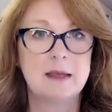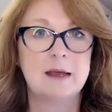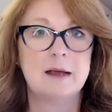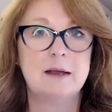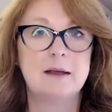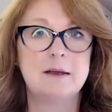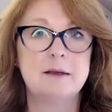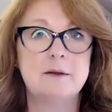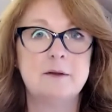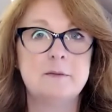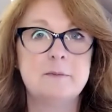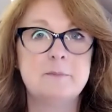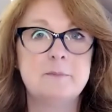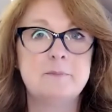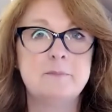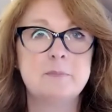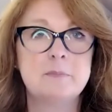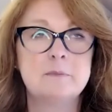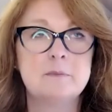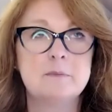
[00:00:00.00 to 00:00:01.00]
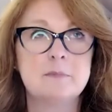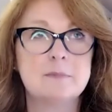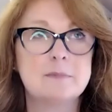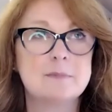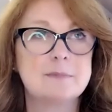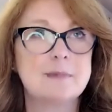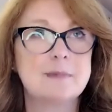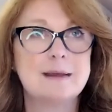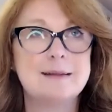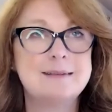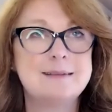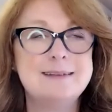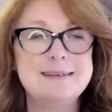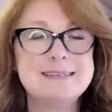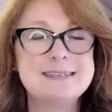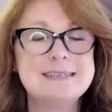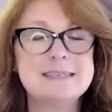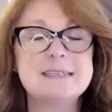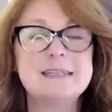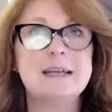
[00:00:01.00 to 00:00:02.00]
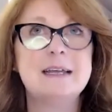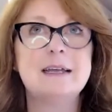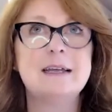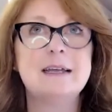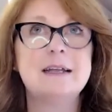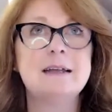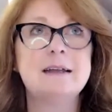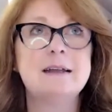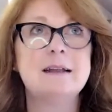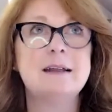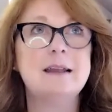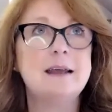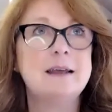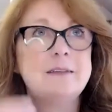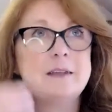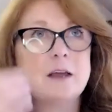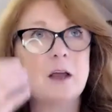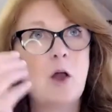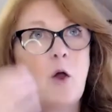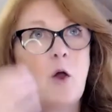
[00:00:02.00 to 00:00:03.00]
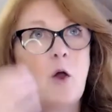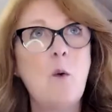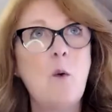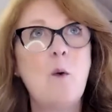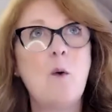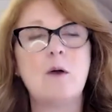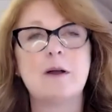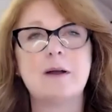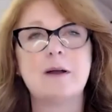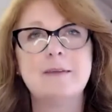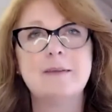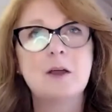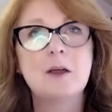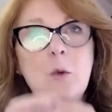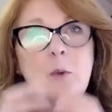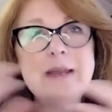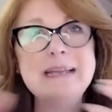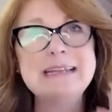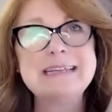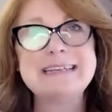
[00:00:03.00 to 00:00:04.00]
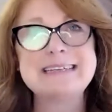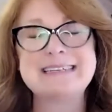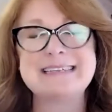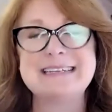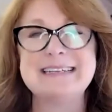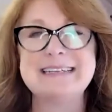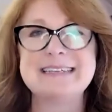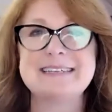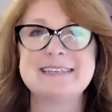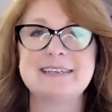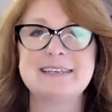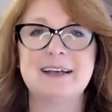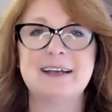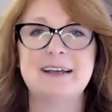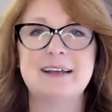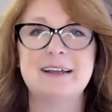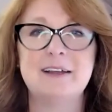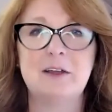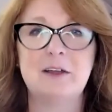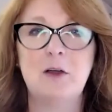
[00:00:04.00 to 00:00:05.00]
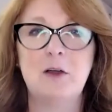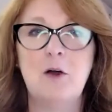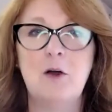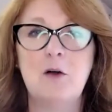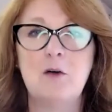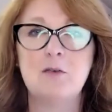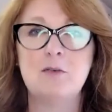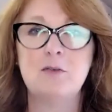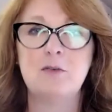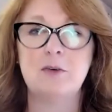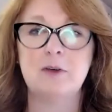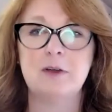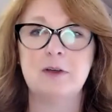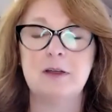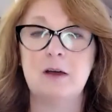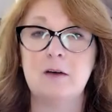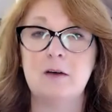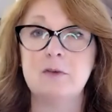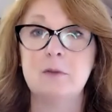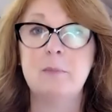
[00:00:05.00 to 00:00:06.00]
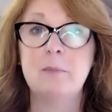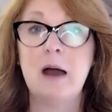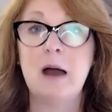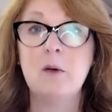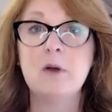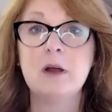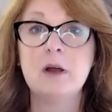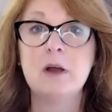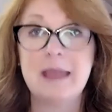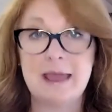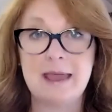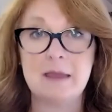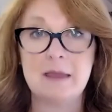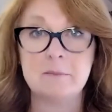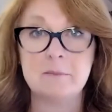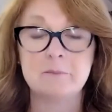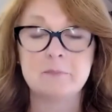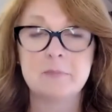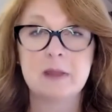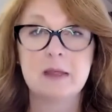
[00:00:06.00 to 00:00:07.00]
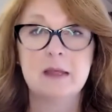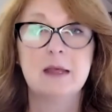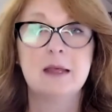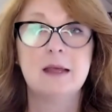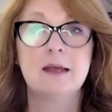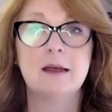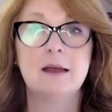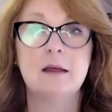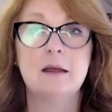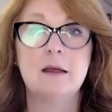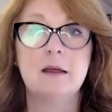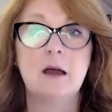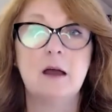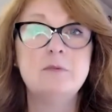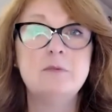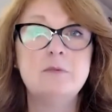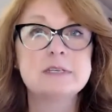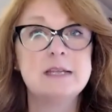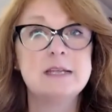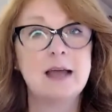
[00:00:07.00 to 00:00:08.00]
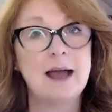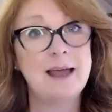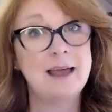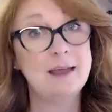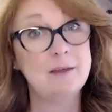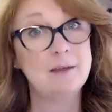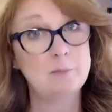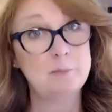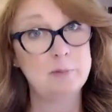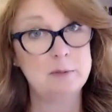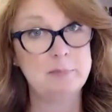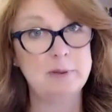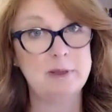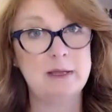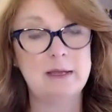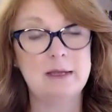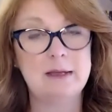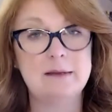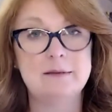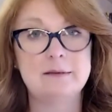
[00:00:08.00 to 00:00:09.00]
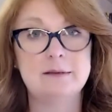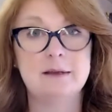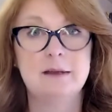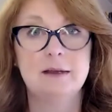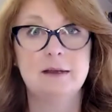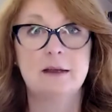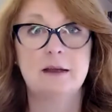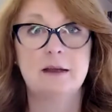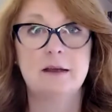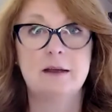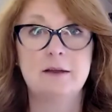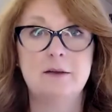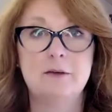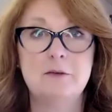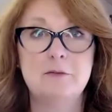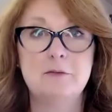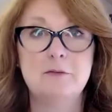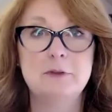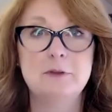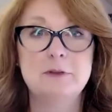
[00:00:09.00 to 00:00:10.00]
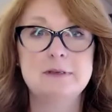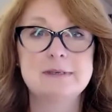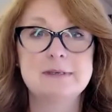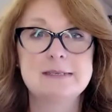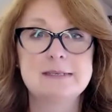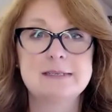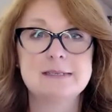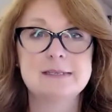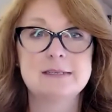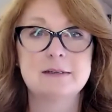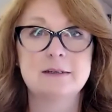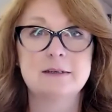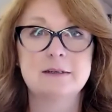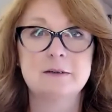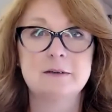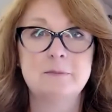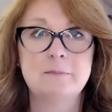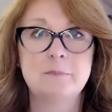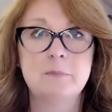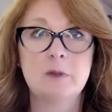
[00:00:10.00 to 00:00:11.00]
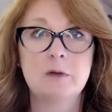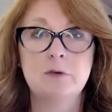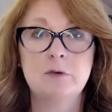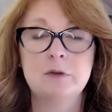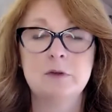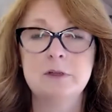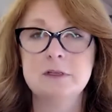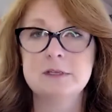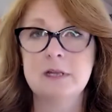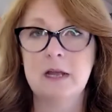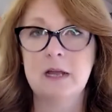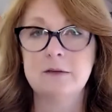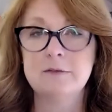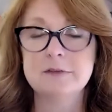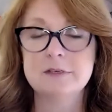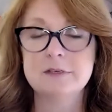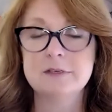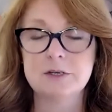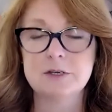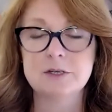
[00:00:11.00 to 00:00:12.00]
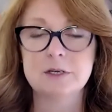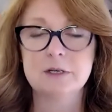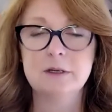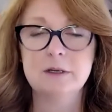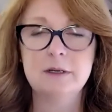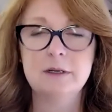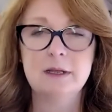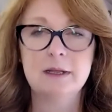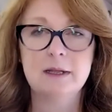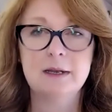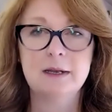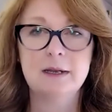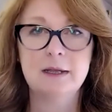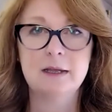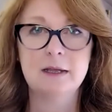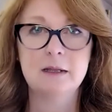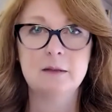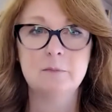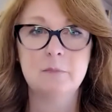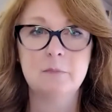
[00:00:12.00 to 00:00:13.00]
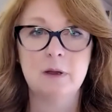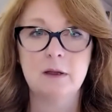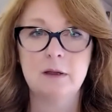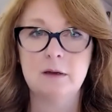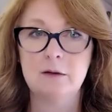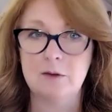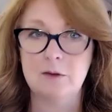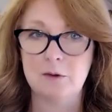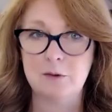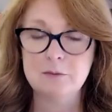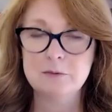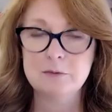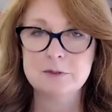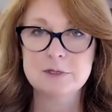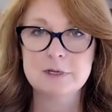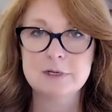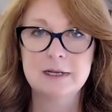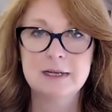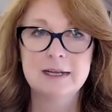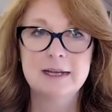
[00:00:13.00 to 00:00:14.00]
This is the core, the quintessence of a power game. Obviously, I have prepared for this live session, and I had my notes.